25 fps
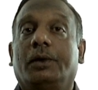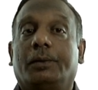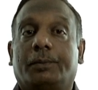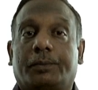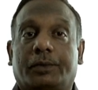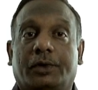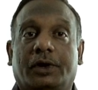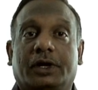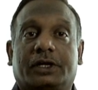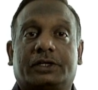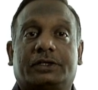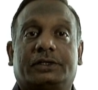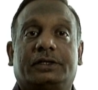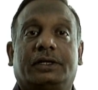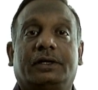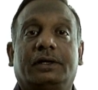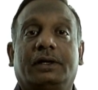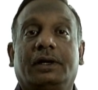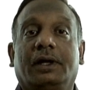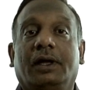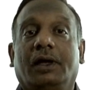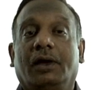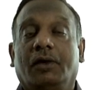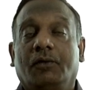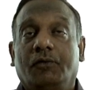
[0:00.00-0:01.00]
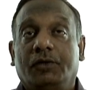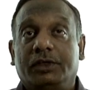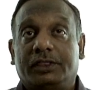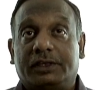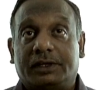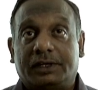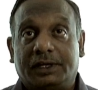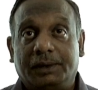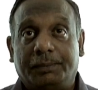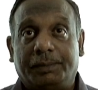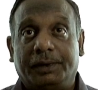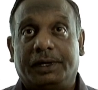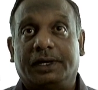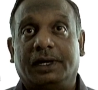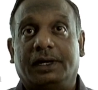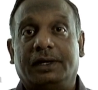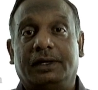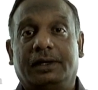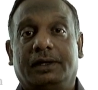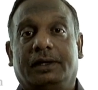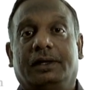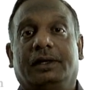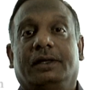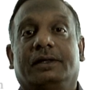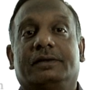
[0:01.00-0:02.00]
production with
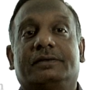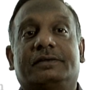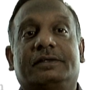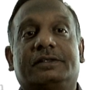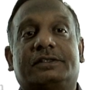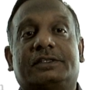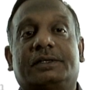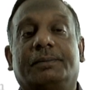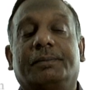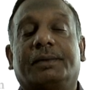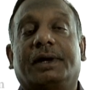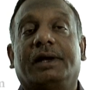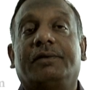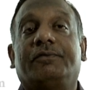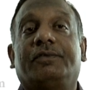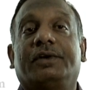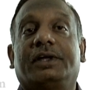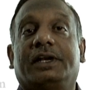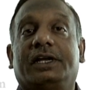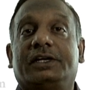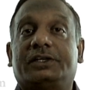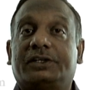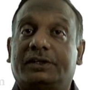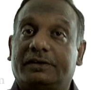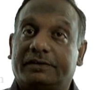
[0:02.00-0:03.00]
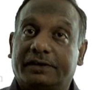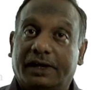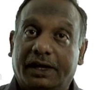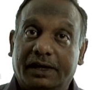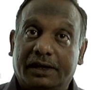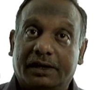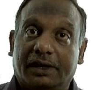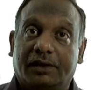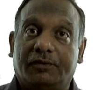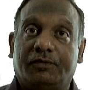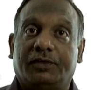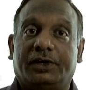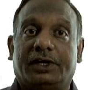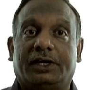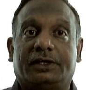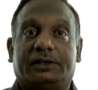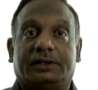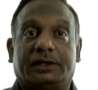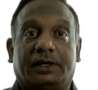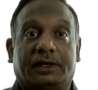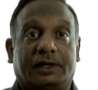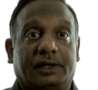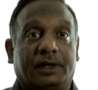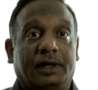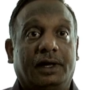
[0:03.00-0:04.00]
typical system configurations and configuration
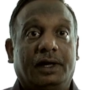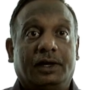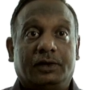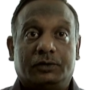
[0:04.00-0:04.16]
data.